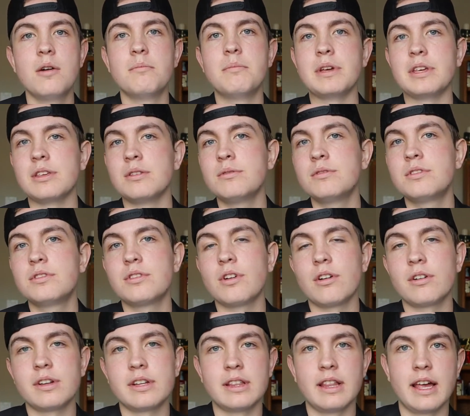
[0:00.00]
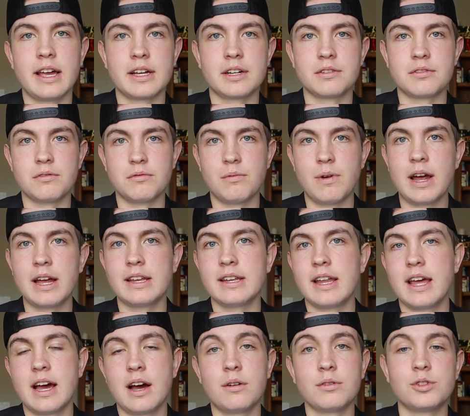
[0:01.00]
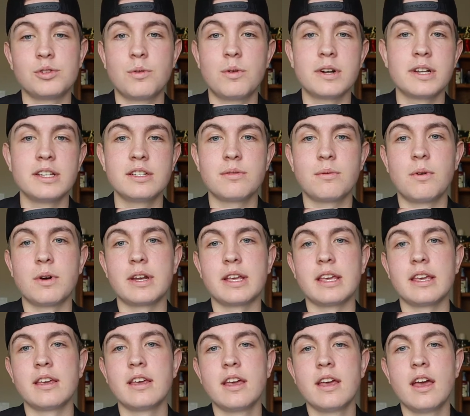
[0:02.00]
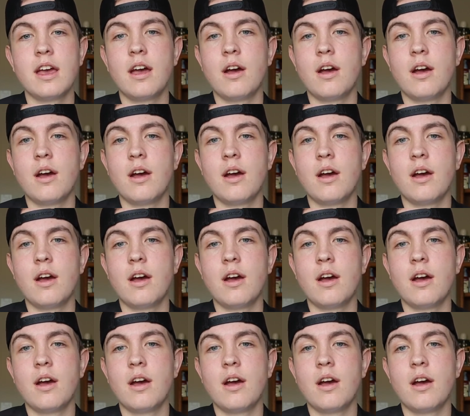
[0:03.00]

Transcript: but you started like right now, 2020,